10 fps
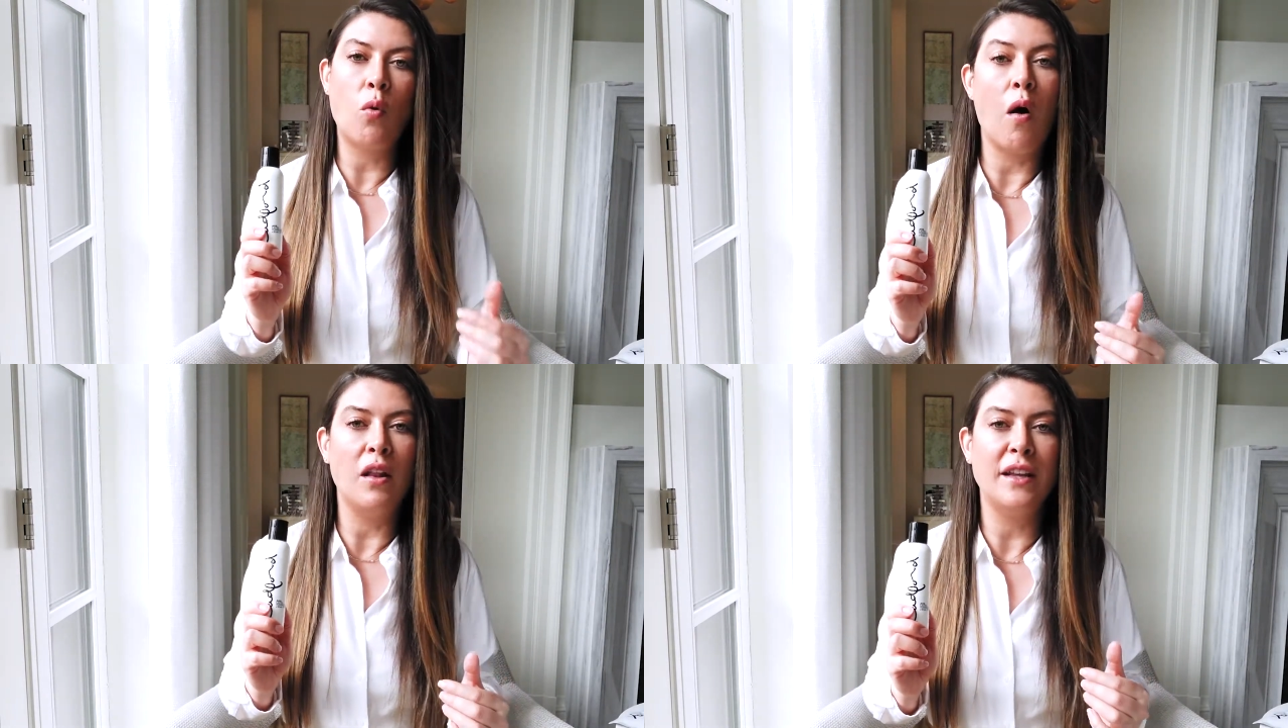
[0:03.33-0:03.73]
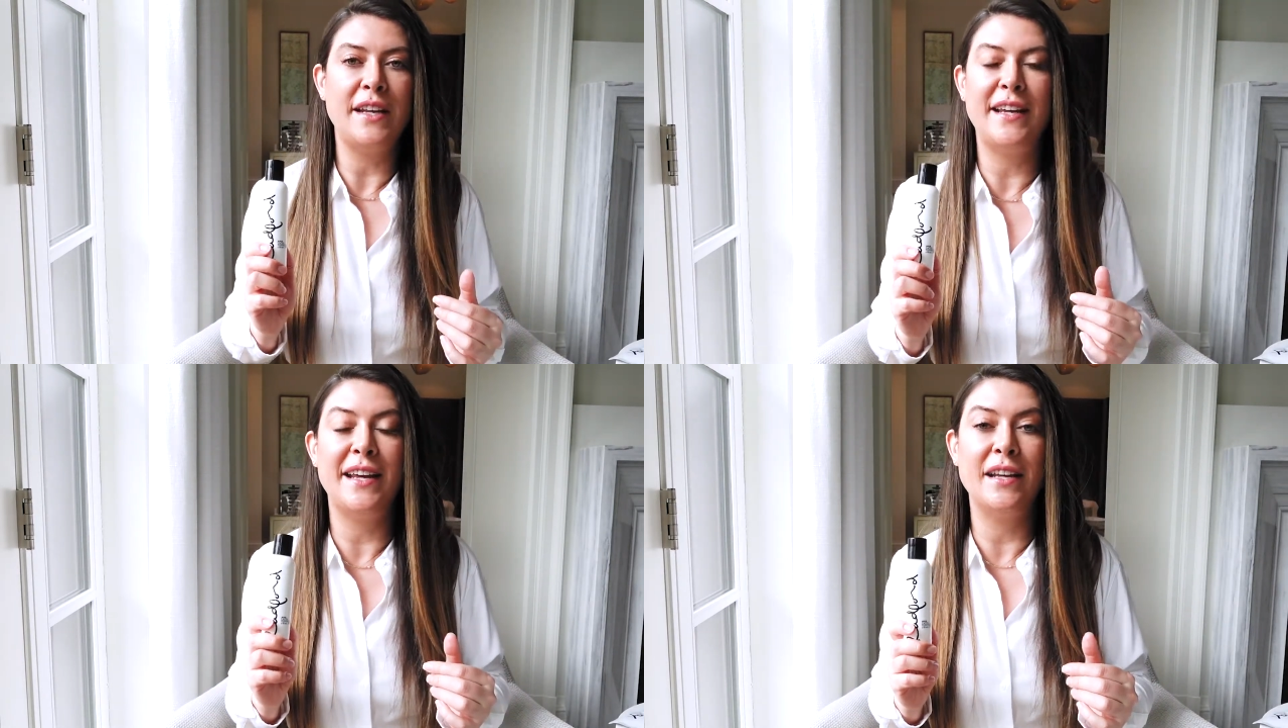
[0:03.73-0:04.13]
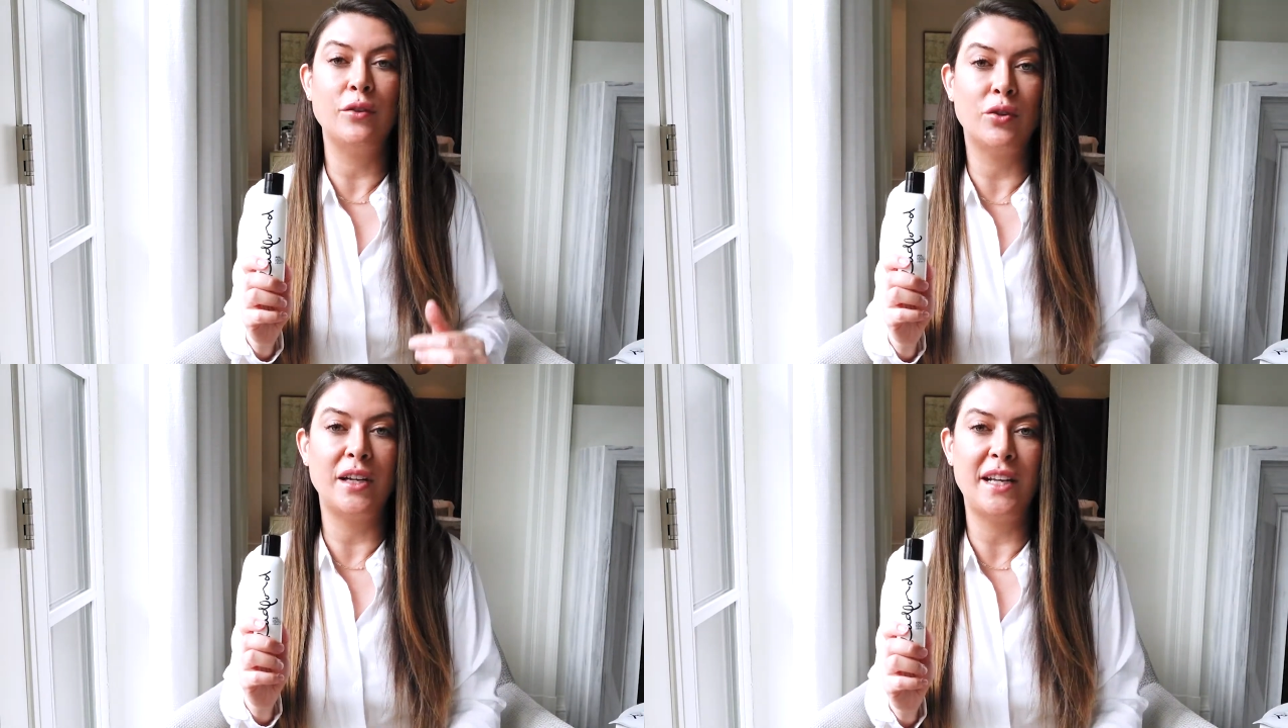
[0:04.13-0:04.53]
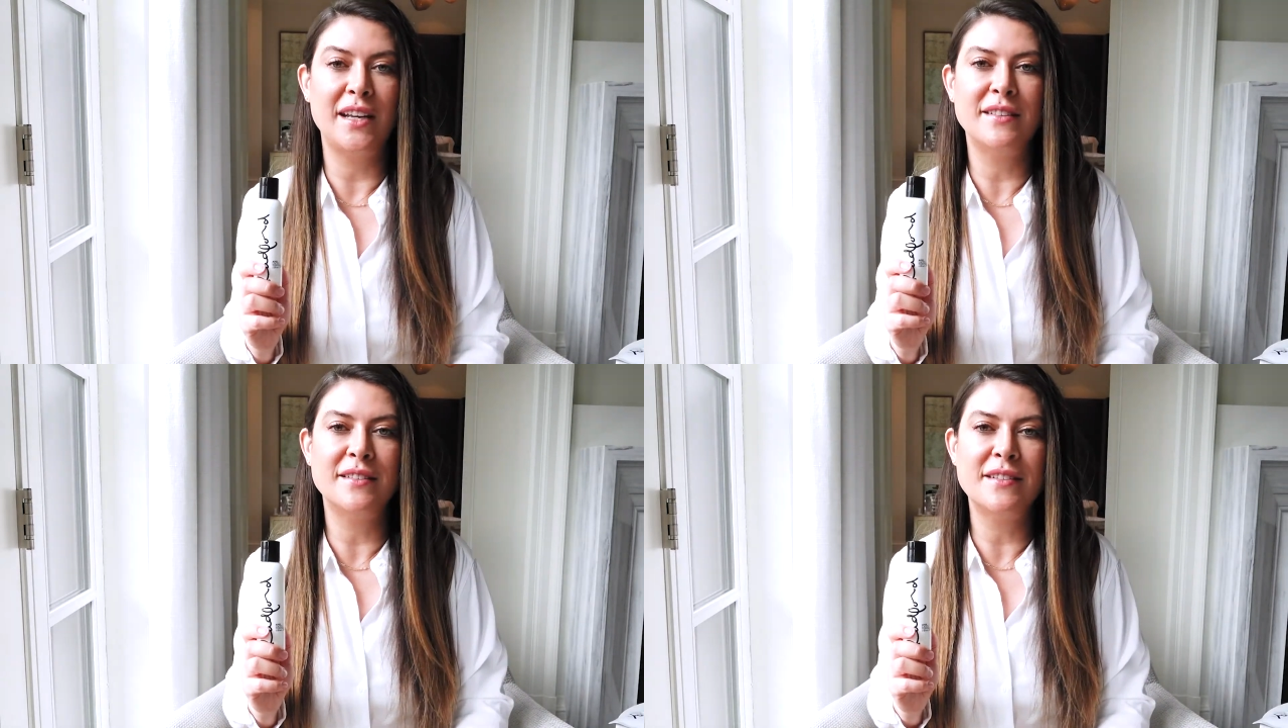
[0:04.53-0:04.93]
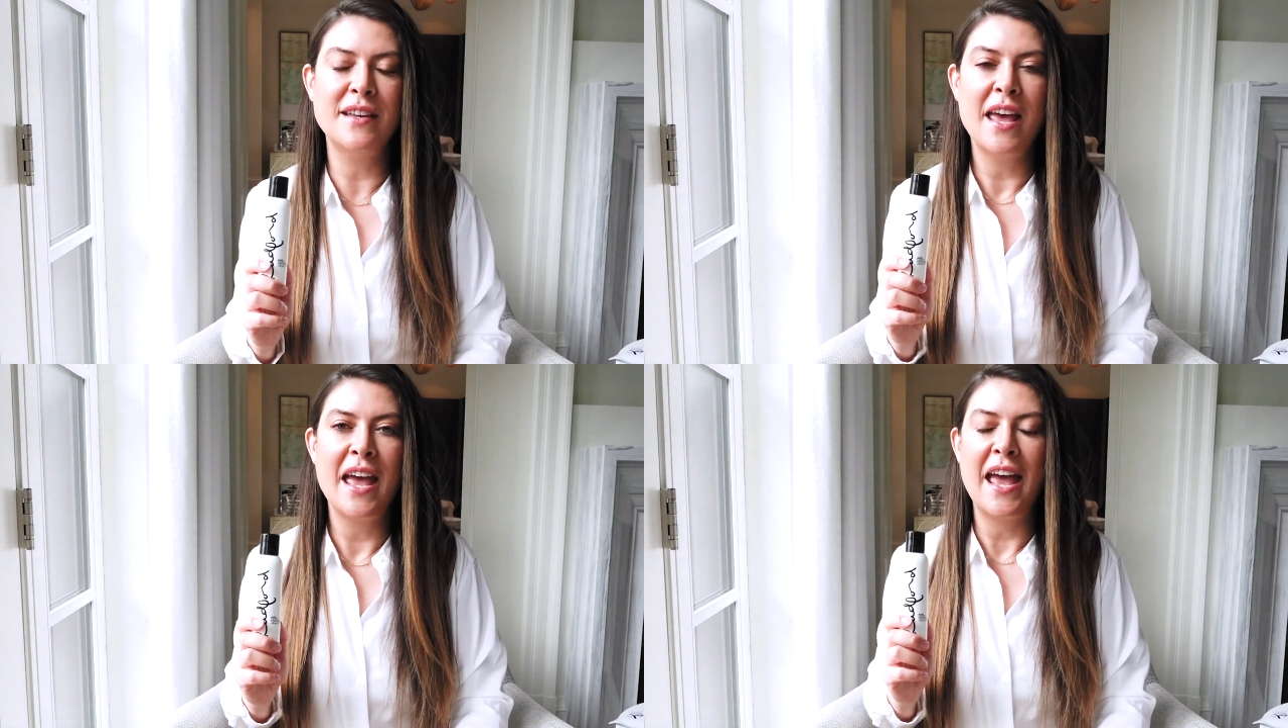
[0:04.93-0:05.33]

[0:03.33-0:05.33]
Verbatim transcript: quality ingredients.